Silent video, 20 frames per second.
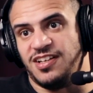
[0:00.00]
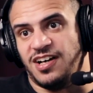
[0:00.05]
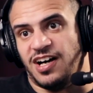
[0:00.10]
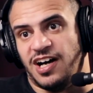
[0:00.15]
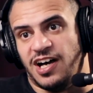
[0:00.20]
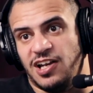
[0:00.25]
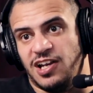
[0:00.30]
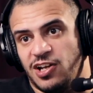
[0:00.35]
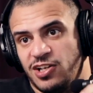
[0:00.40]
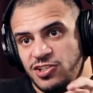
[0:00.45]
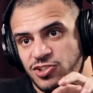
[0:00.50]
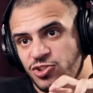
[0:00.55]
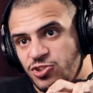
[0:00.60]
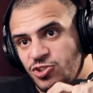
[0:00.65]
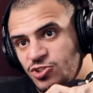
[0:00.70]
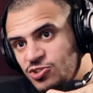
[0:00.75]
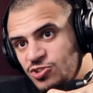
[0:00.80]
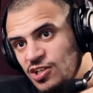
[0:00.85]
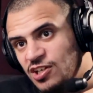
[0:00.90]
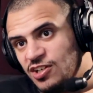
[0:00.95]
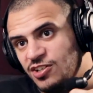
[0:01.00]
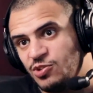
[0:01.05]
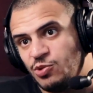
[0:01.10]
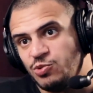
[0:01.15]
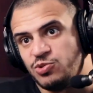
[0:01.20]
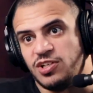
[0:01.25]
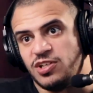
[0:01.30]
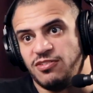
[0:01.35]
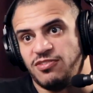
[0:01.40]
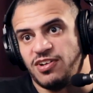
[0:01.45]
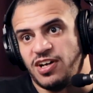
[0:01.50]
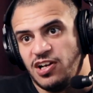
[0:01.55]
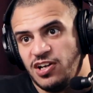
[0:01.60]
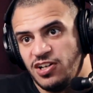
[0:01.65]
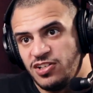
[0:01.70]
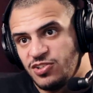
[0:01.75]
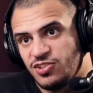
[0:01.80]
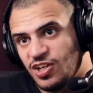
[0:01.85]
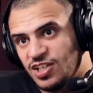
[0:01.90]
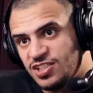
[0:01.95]
I learned jiu-jitsu, I learned luta livre, I
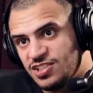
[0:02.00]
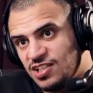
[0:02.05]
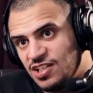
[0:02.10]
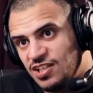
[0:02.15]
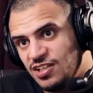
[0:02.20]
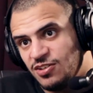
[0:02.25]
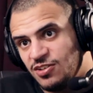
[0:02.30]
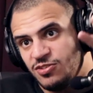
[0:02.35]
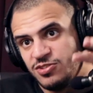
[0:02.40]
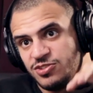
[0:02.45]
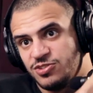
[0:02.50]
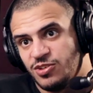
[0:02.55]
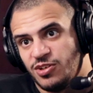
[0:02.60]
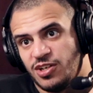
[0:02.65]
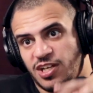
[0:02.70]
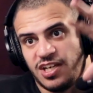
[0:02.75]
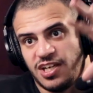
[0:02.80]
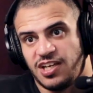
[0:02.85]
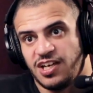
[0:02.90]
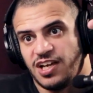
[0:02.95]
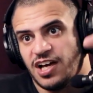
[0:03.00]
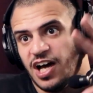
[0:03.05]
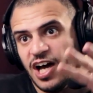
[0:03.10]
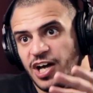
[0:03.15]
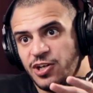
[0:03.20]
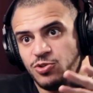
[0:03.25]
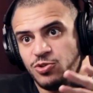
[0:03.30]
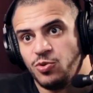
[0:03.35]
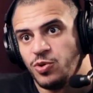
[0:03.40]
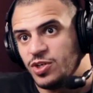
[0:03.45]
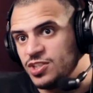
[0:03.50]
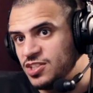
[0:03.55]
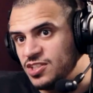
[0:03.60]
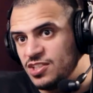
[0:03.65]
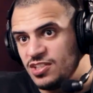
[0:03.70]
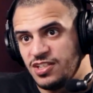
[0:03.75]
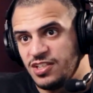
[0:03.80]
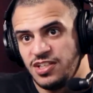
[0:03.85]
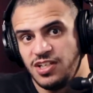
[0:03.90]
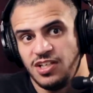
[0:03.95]
learned wrestling. So like I do
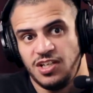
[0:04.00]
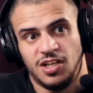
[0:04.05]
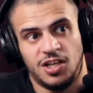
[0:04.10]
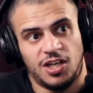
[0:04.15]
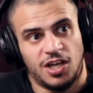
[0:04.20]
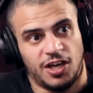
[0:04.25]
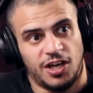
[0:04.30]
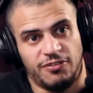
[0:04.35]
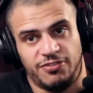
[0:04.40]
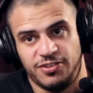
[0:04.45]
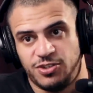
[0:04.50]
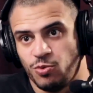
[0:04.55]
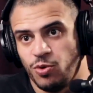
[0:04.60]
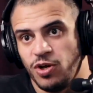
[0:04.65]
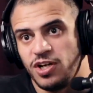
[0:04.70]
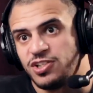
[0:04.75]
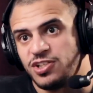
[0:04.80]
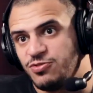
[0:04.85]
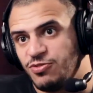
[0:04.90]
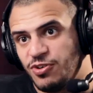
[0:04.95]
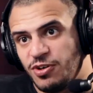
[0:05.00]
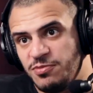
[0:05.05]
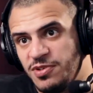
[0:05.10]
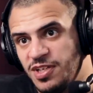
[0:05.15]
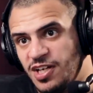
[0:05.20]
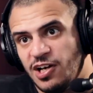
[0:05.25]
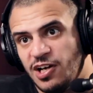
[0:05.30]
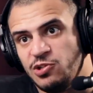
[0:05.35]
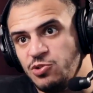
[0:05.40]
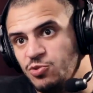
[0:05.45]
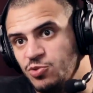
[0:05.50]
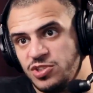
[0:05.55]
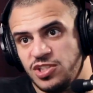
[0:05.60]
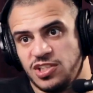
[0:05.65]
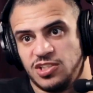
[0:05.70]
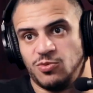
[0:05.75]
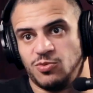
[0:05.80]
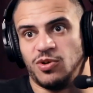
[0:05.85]
what. If it works for me, I'll use it.